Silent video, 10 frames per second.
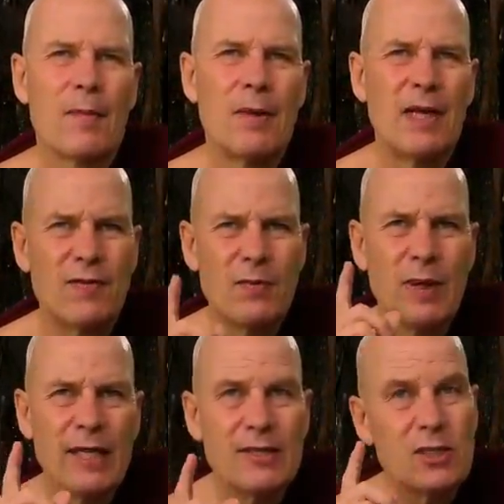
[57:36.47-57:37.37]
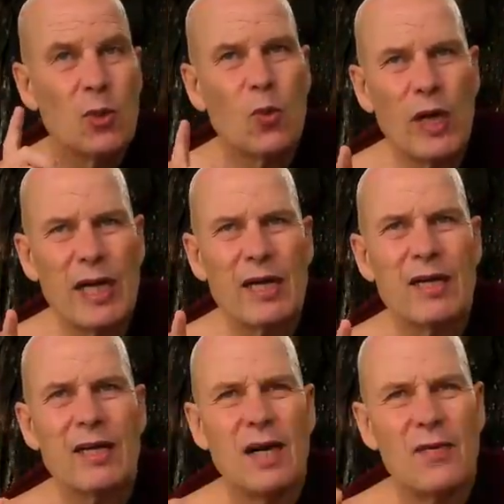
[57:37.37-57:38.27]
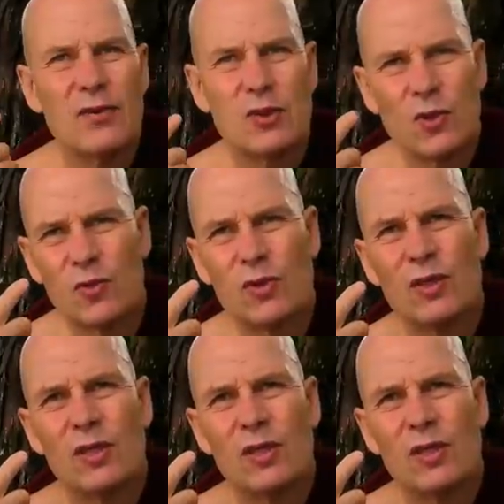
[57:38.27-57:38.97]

But if the mind is aware of its own